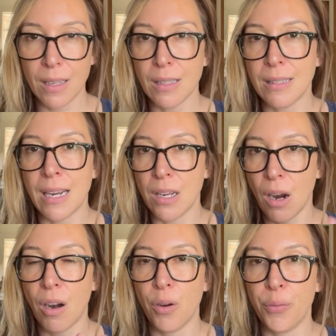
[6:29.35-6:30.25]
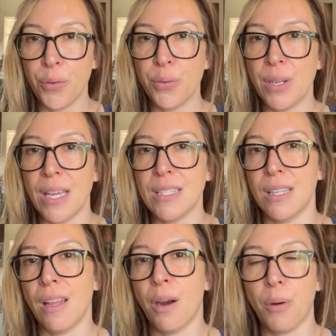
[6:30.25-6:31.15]
There are a few days
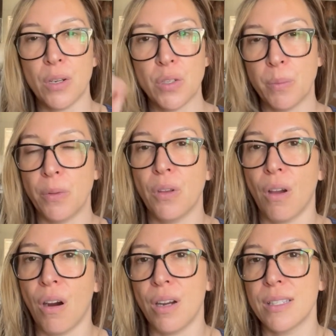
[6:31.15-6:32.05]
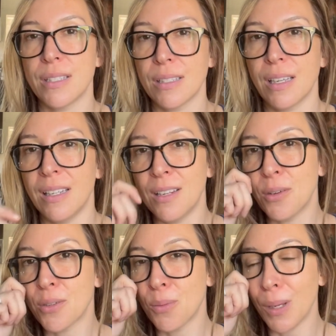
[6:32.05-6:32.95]
in there where I just put the cards and it
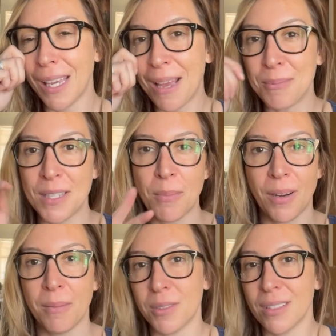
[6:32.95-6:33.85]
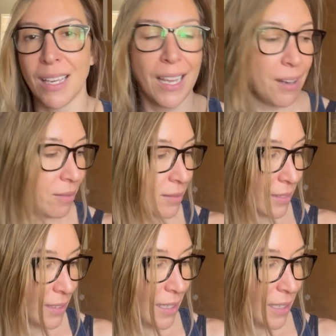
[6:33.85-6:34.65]
looks really empty, but I'm just like, I don't